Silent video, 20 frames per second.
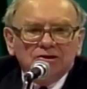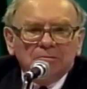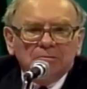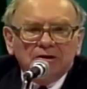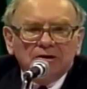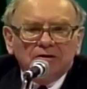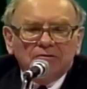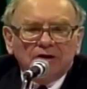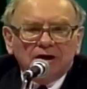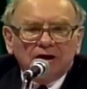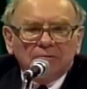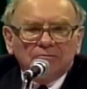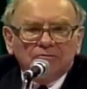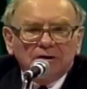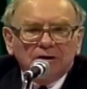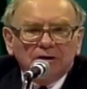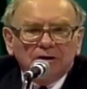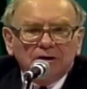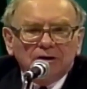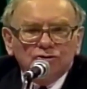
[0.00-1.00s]
that's been
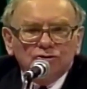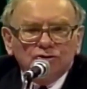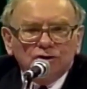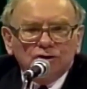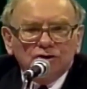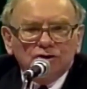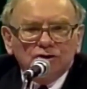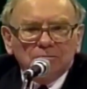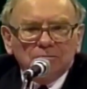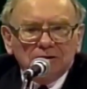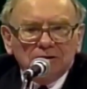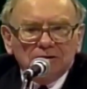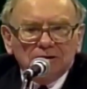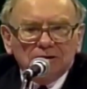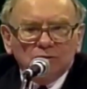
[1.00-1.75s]
developed from our insurance